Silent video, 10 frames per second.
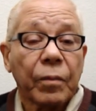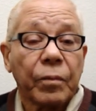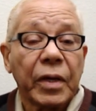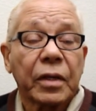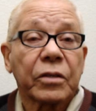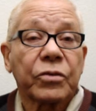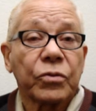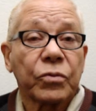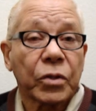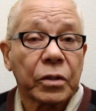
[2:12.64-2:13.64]
meat that
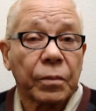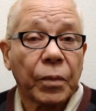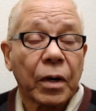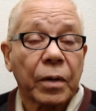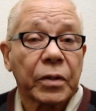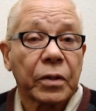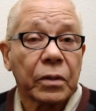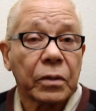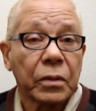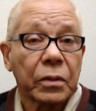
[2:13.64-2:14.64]
you want to
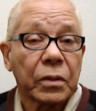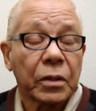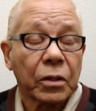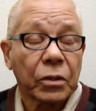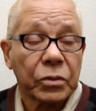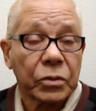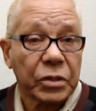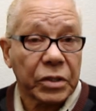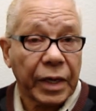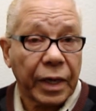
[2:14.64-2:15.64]
barbecue, including
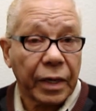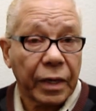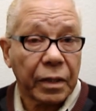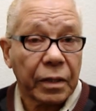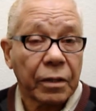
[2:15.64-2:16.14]
steak.